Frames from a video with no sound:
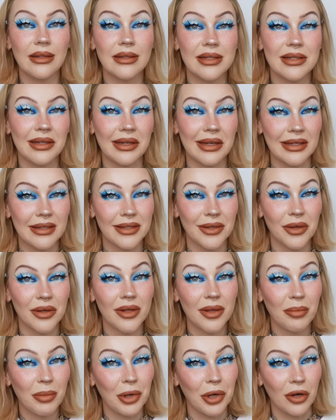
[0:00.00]
And Slicer are
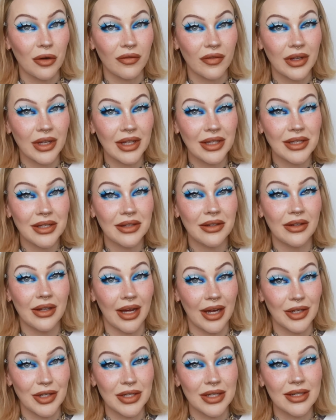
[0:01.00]
the perfect
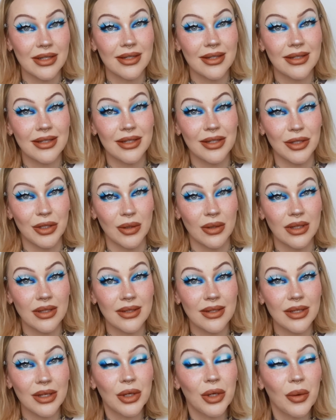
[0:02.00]
lashes to do
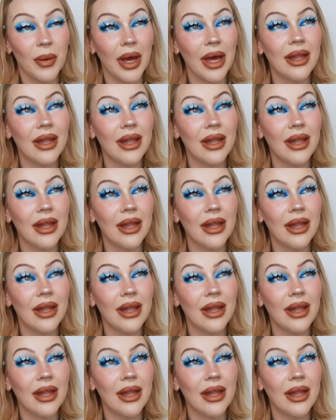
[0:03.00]
this to,